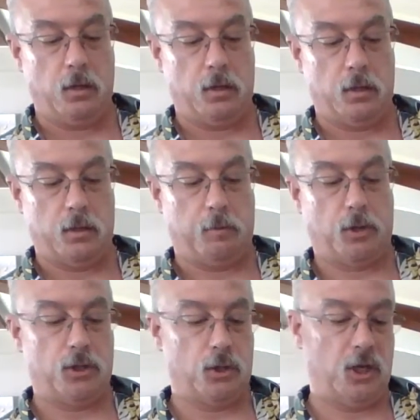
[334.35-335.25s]
the
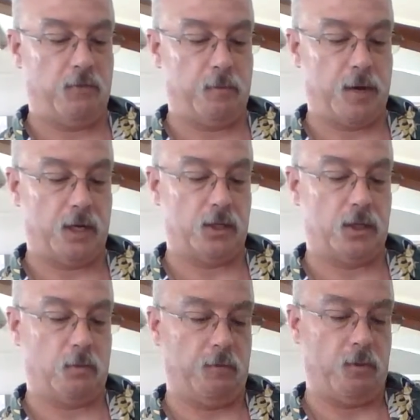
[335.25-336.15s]
personal achievement
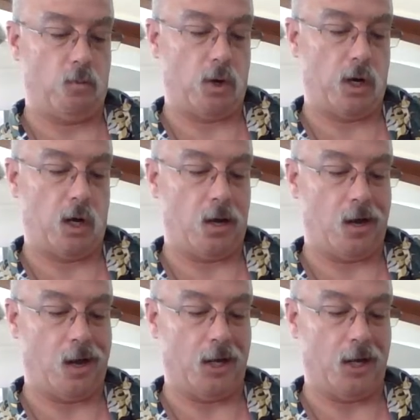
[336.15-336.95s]
badges that we've been working on.